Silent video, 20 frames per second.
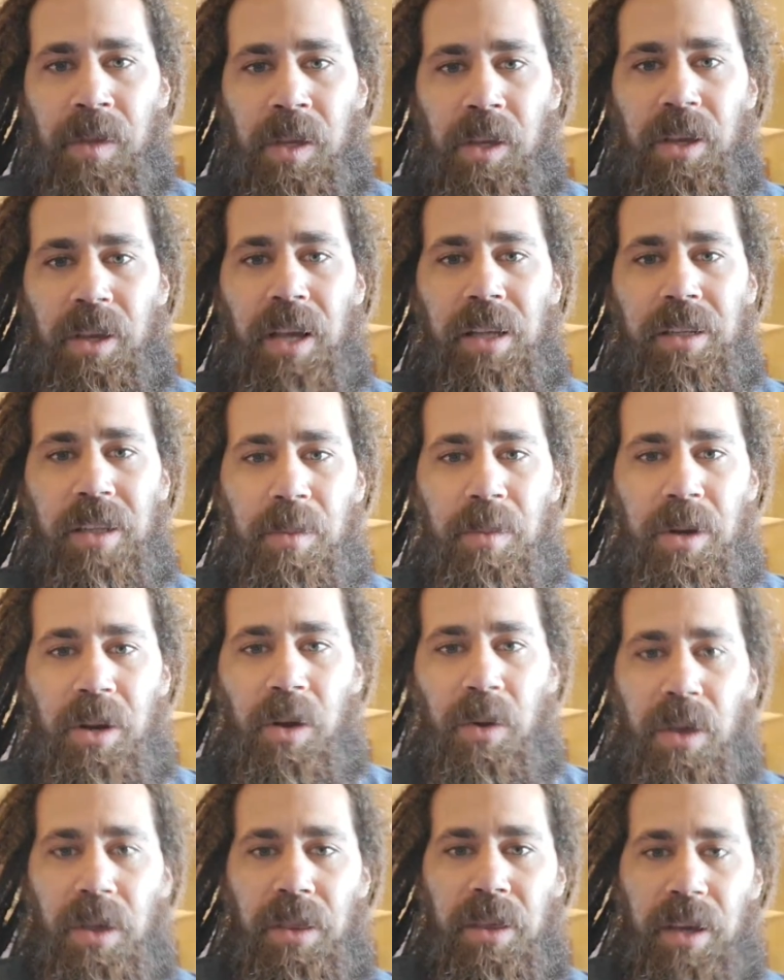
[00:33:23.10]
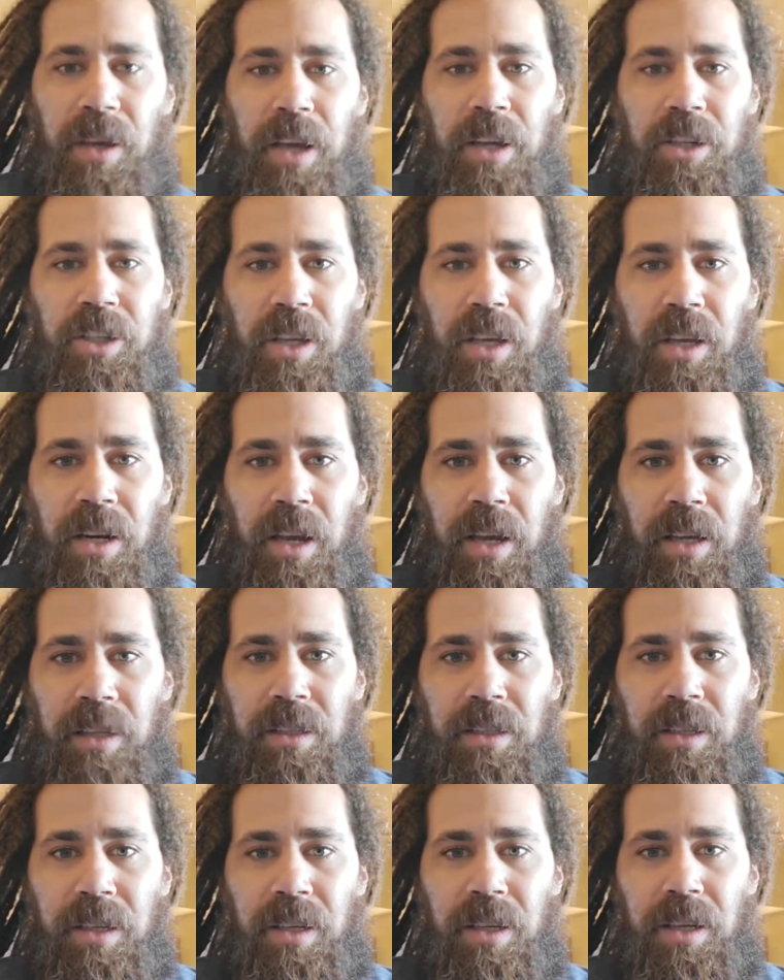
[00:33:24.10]
You guys let me know what you think I should get
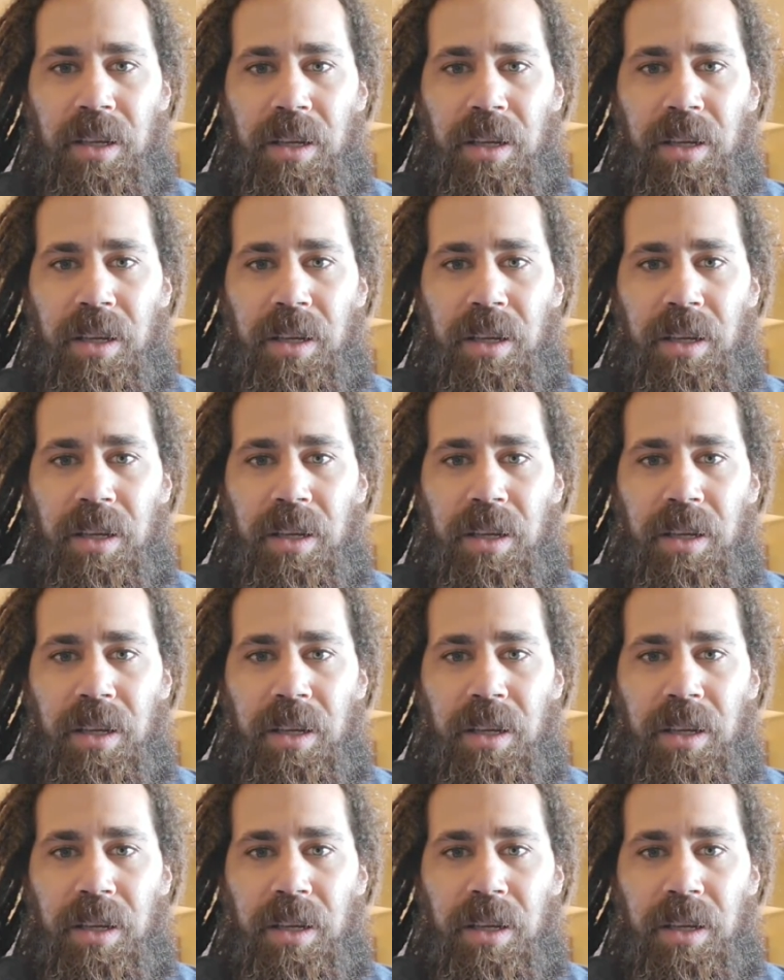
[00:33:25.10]
next.